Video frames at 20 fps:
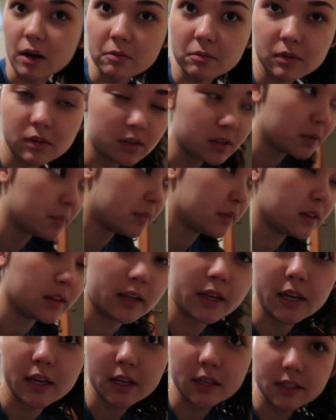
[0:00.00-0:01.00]
will
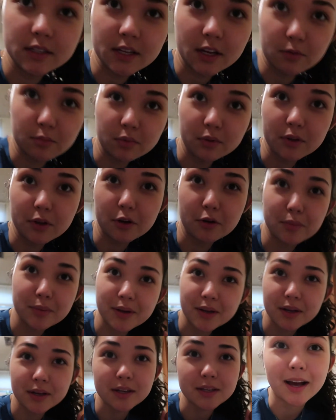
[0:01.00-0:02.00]
link it down below
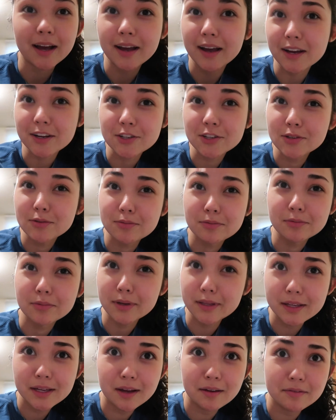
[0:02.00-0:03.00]
because I actually
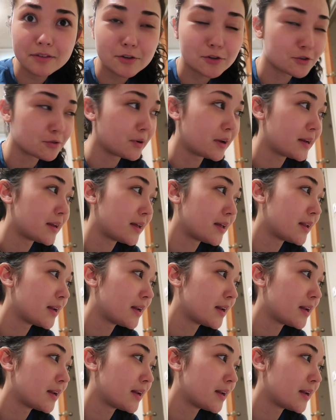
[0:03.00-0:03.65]
really have enjoyed it,